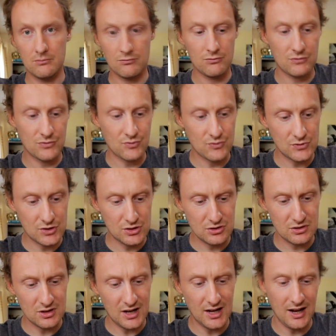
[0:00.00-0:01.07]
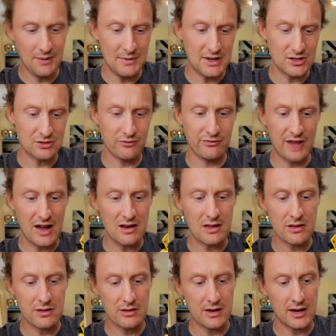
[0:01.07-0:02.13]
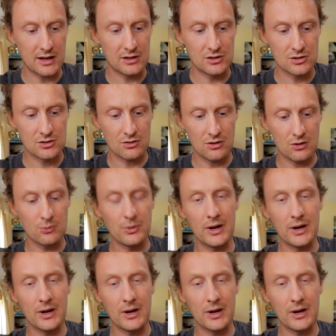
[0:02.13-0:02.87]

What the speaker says: it's very thick and strong,